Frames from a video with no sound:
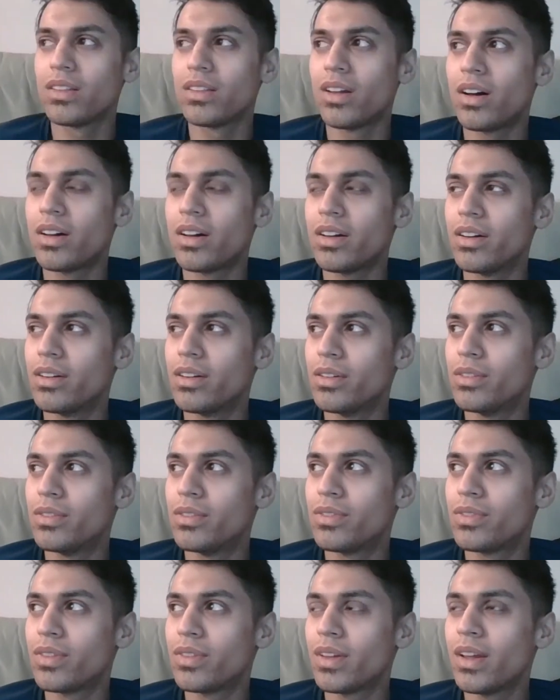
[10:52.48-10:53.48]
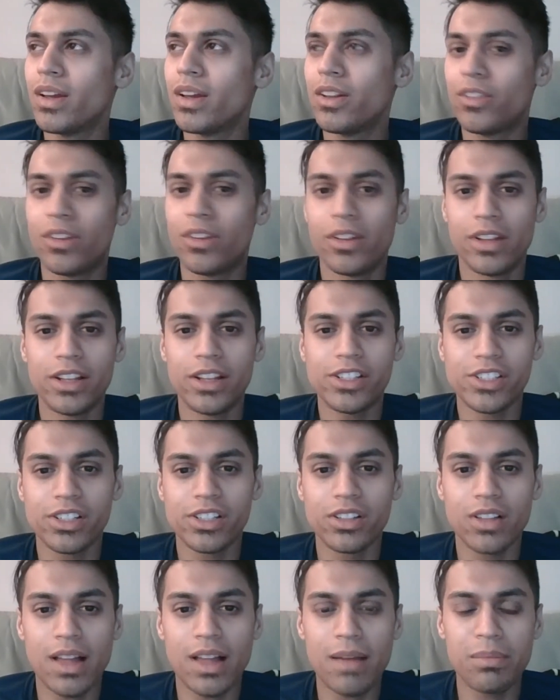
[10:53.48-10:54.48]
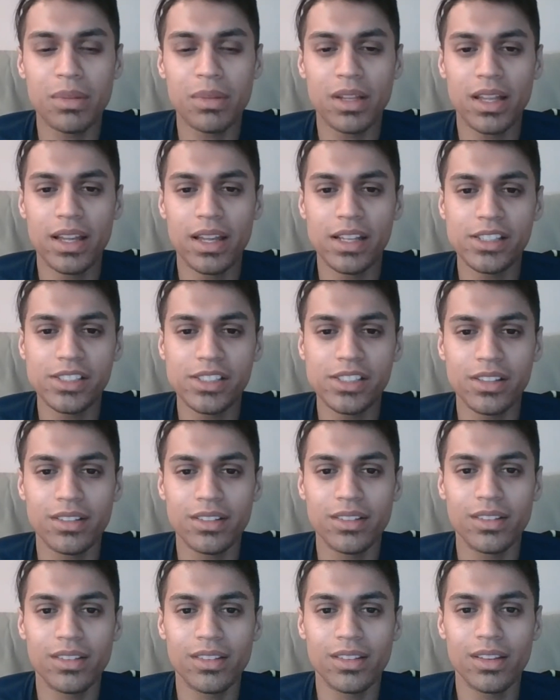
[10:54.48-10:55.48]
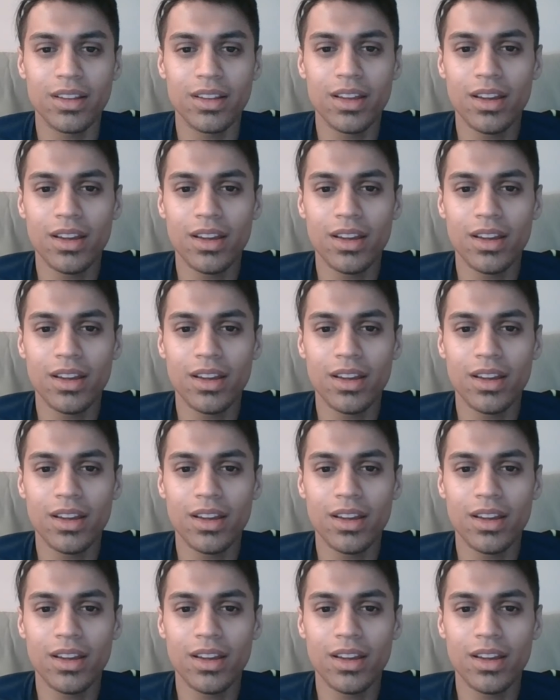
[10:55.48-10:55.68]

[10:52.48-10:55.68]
lot of traditional applications